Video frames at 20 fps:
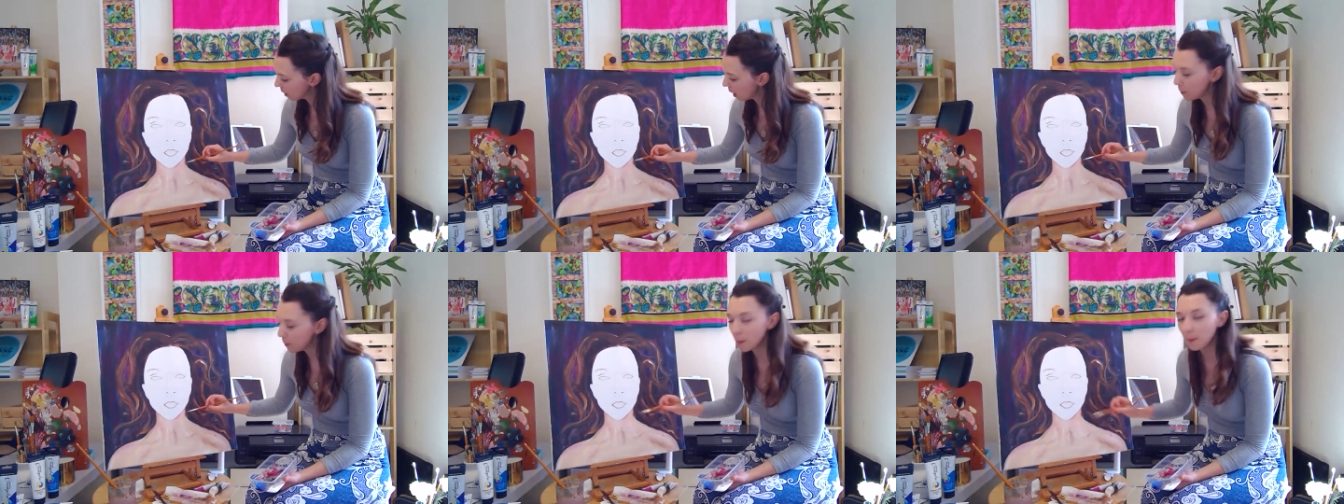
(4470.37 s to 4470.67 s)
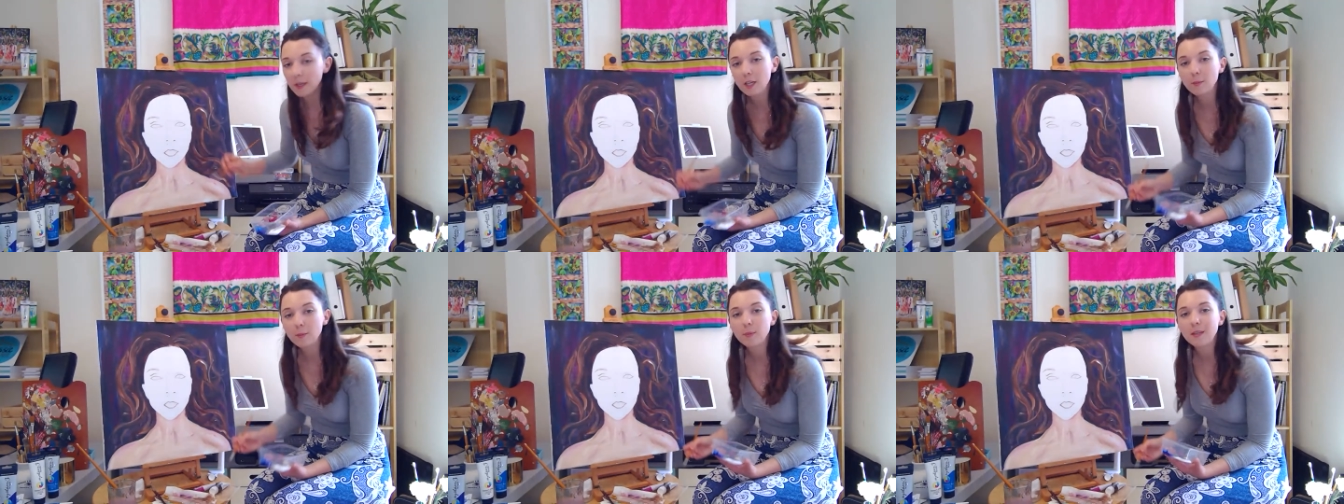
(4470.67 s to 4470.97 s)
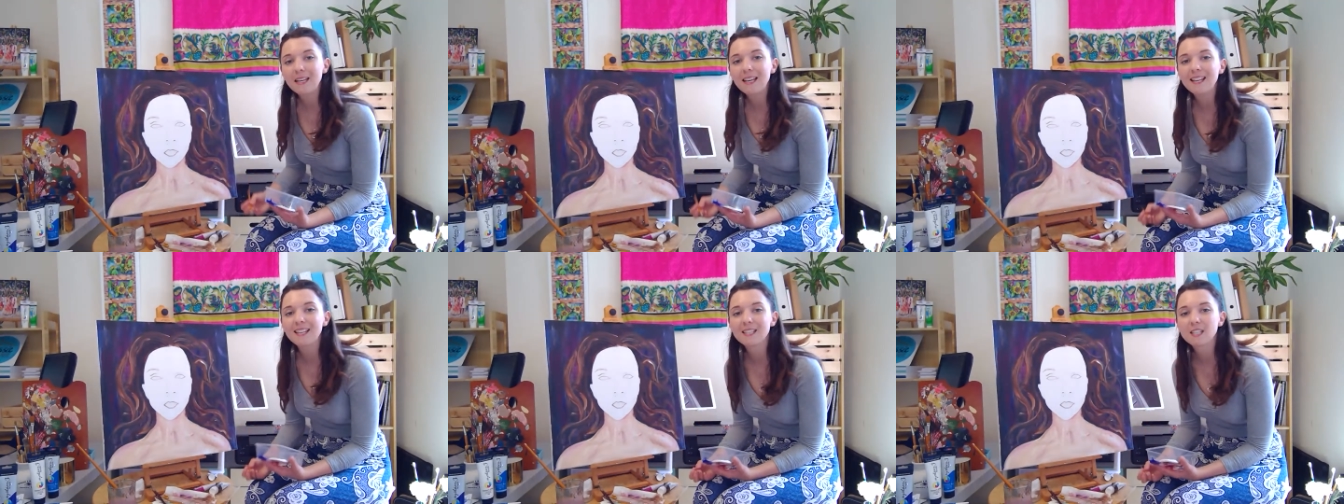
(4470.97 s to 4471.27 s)
I'm probably going to
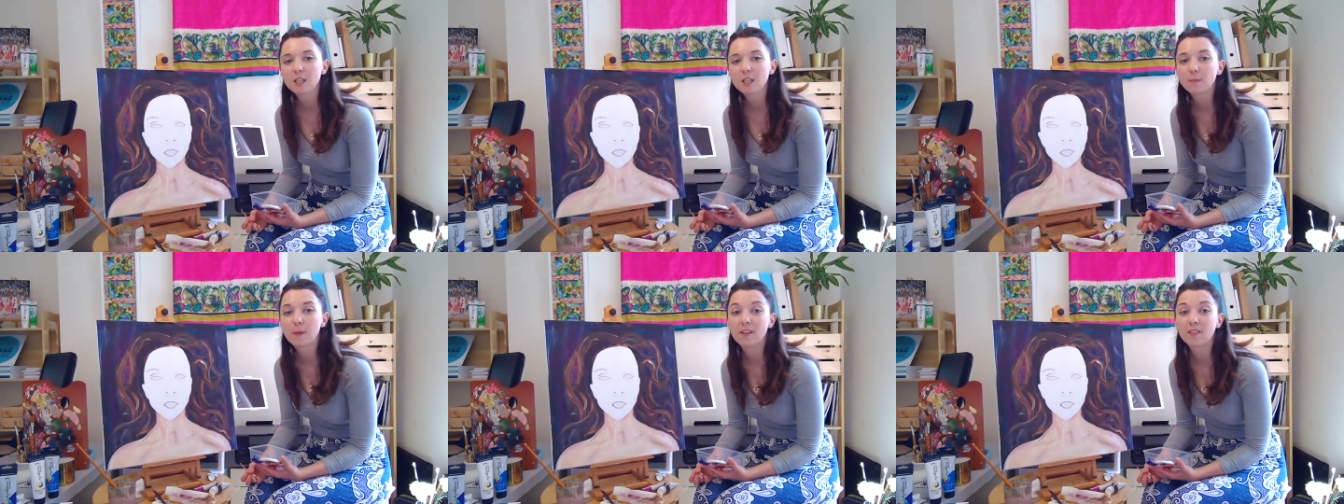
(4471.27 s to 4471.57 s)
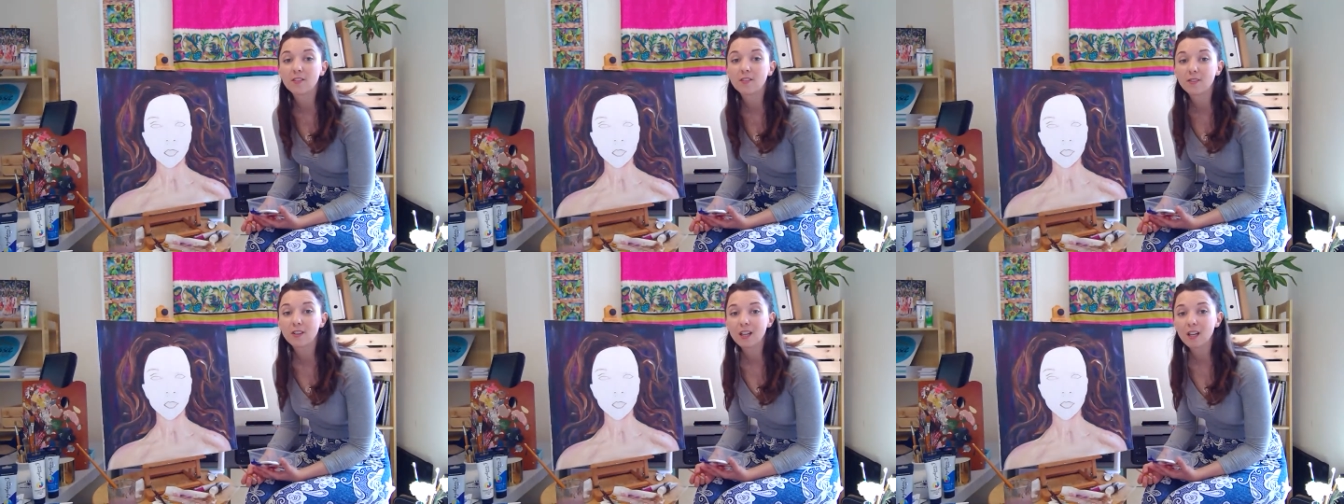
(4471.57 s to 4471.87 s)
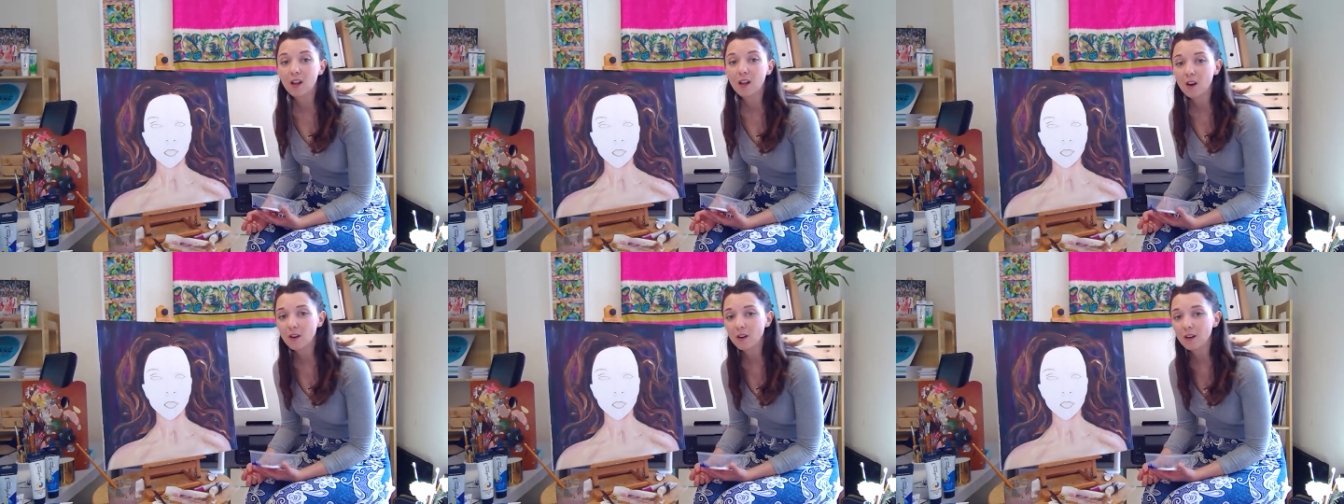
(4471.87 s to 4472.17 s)
be here till about 3
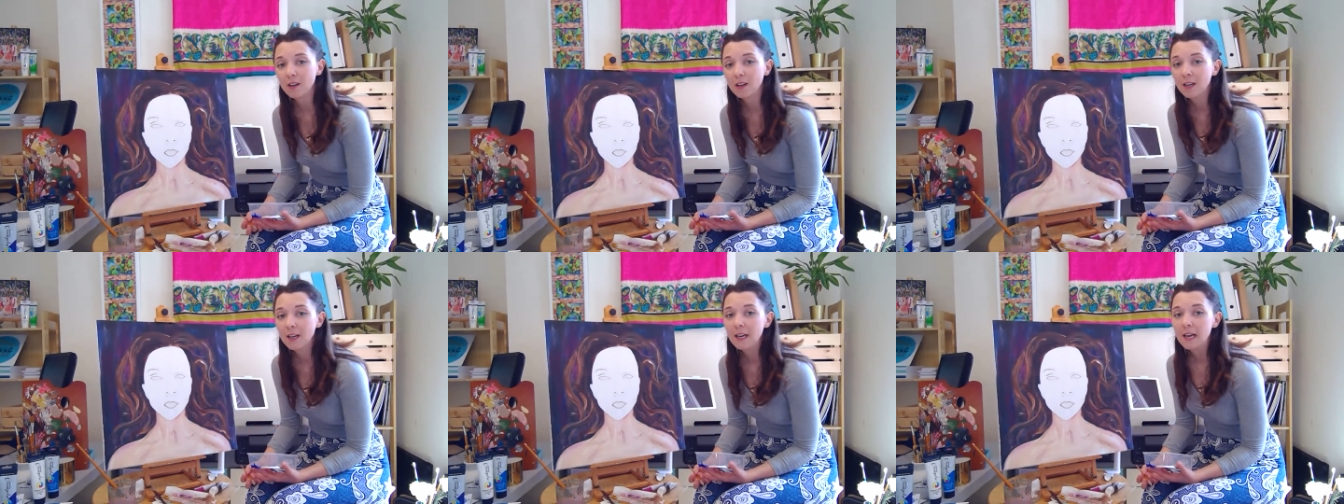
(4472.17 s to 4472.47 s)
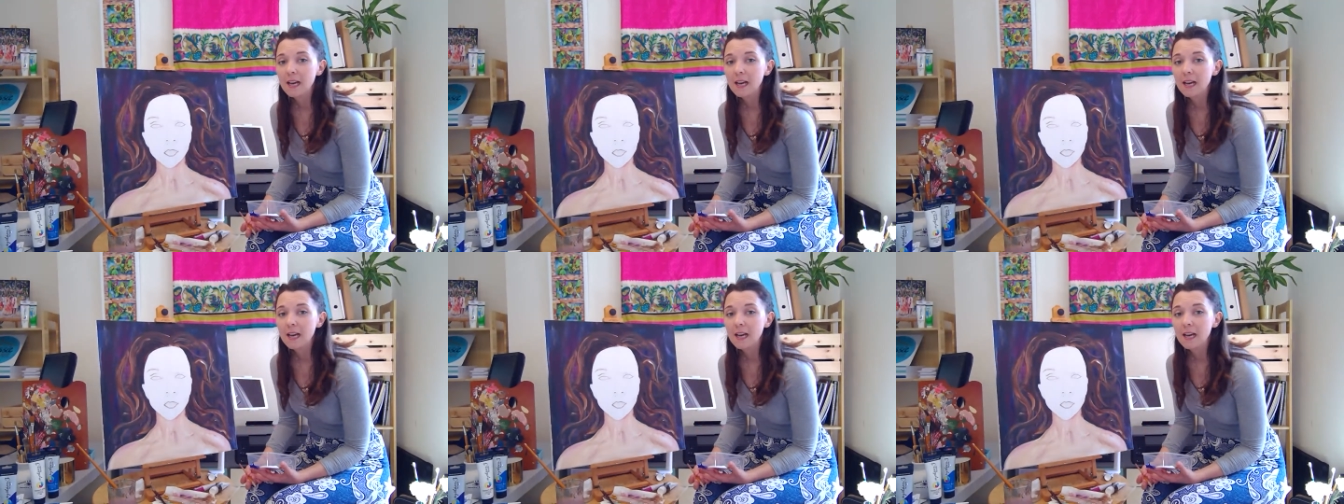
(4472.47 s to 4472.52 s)
o'clock.